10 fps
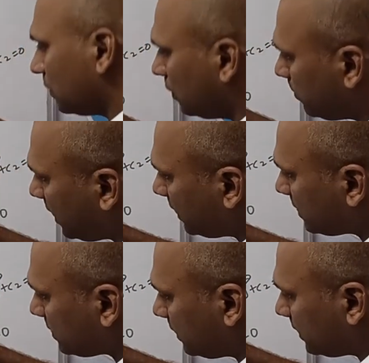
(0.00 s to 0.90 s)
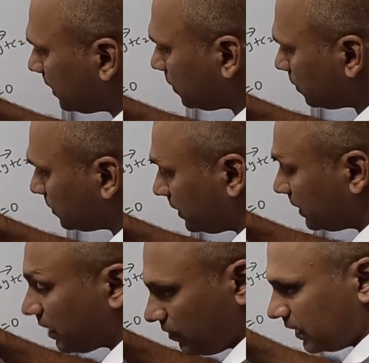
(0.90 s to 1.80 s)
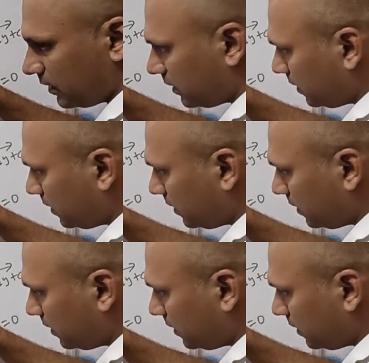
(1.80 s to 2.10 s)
whole part is theta 1.